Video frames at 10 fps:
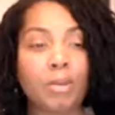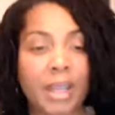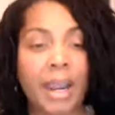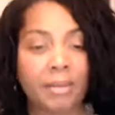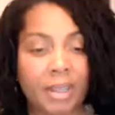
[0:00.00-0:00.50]
would
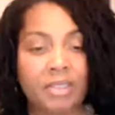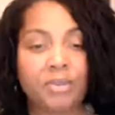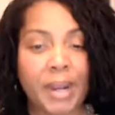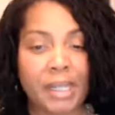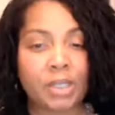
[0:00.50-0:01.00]
say I received
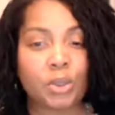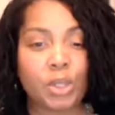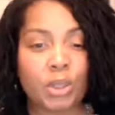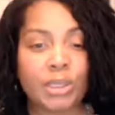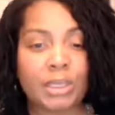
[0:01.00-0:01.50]
my two
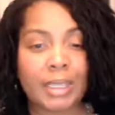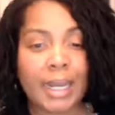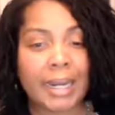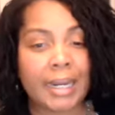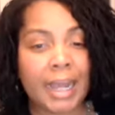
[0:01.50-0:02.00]
doses and
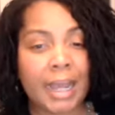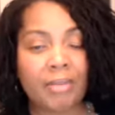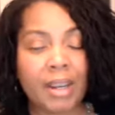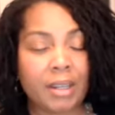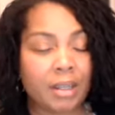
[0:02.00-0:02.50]
I didn't
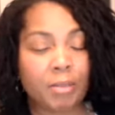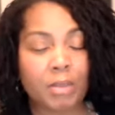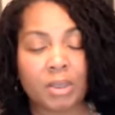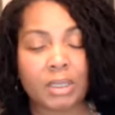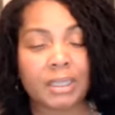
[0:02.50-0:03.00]
have
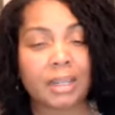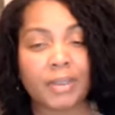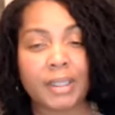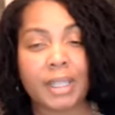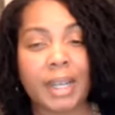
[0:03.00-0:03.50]
the side
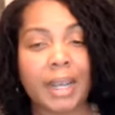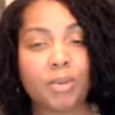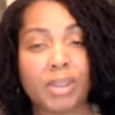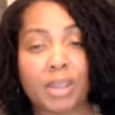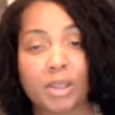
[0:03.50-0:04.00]
effect that I had
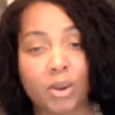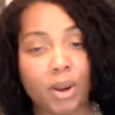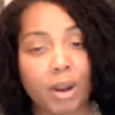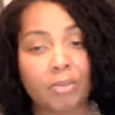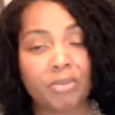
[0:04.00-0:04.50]
was a sore
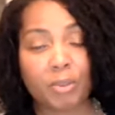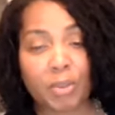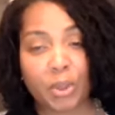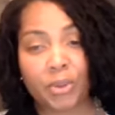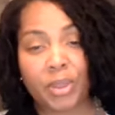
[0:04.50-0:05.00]
arm for
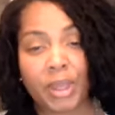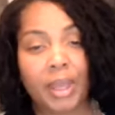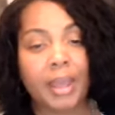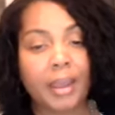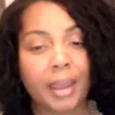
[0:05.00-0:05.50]
both.
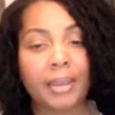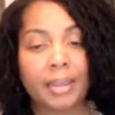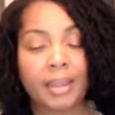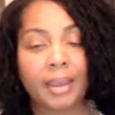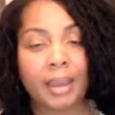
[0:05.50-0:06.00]

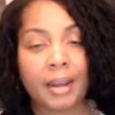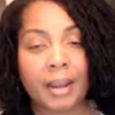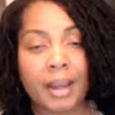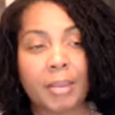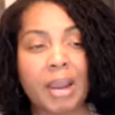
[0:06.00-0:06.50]
And then
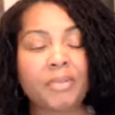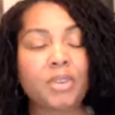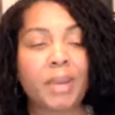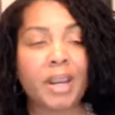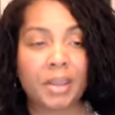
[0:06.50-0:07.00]
um,
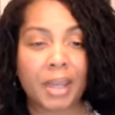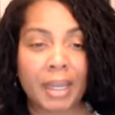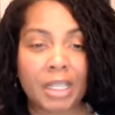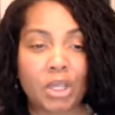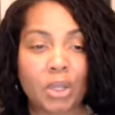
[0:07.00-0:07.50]
after my
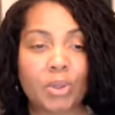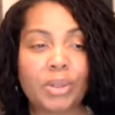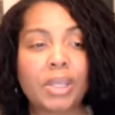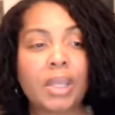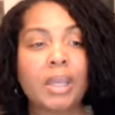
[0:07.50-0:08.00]
second
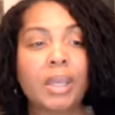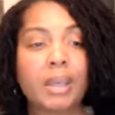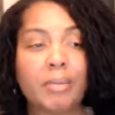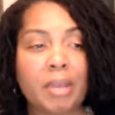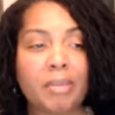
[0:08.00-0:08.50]
dose,
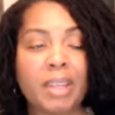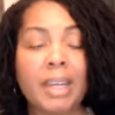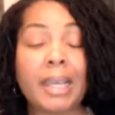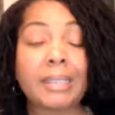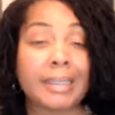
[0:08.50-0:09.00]
Maybe the
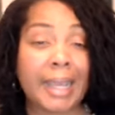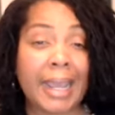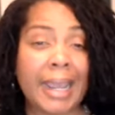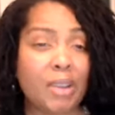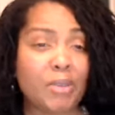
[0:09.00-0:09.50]
next
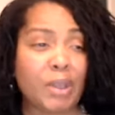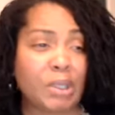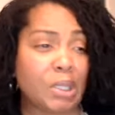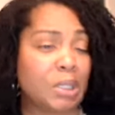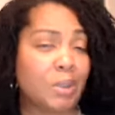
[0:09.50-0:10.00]
day I
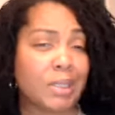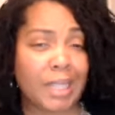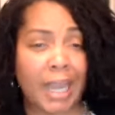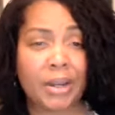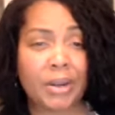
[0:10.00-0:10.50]
felt a little
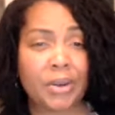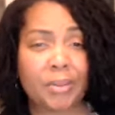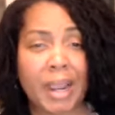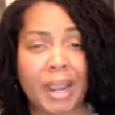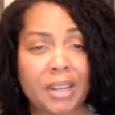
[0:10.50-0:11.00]
tired,
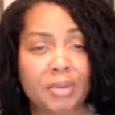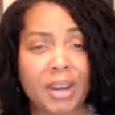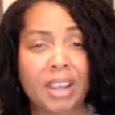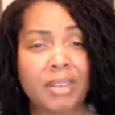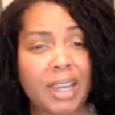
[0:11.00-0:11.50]
my eyes were
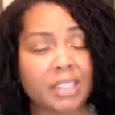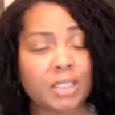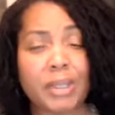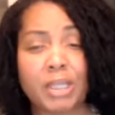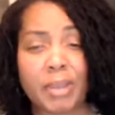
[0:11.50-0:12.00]
heavy, I
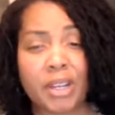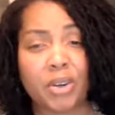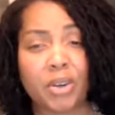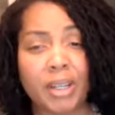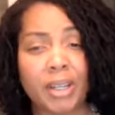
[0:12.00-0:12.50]
just went to bed
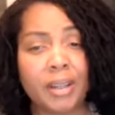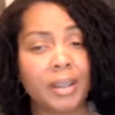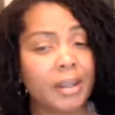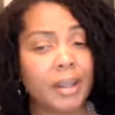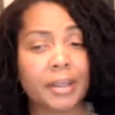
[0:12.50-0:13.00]
early.
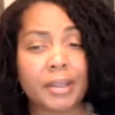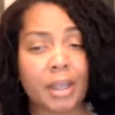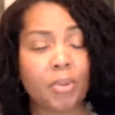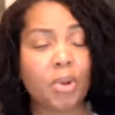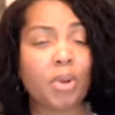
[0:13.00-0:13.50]
Next
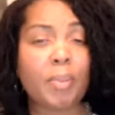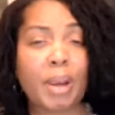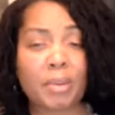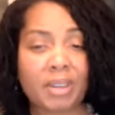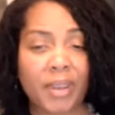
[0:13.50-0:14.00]
day I woke up,
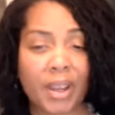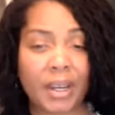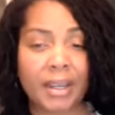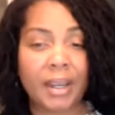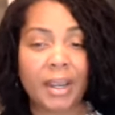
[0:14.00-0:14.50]
I was
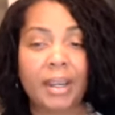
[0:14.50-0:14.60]
fine.